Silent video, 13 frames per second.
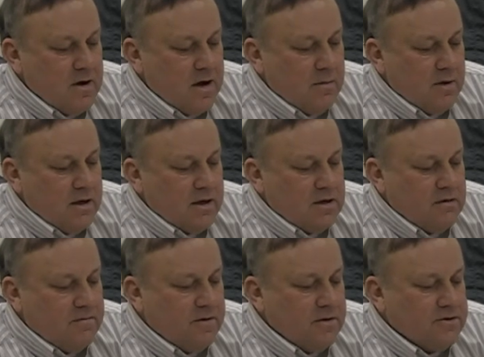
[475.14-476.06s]
I'm an elected
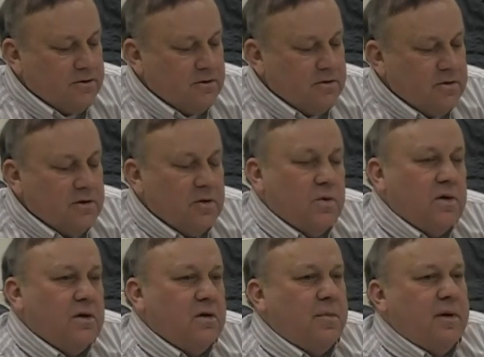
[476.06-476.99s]
official doing the
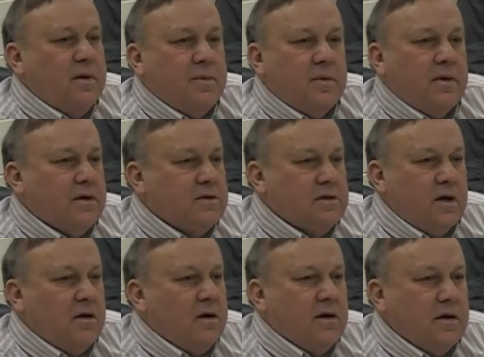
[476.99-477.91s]
will of the people. That's
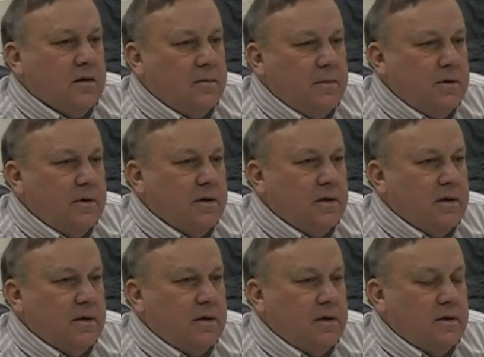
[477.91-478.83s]
all I am,
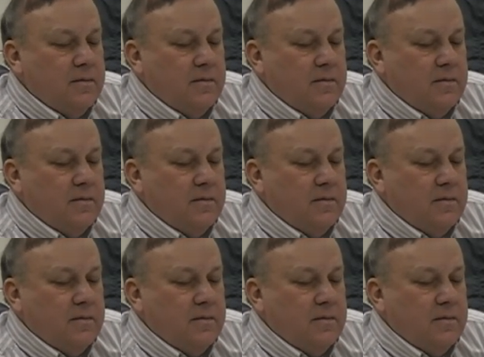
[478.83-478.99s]
and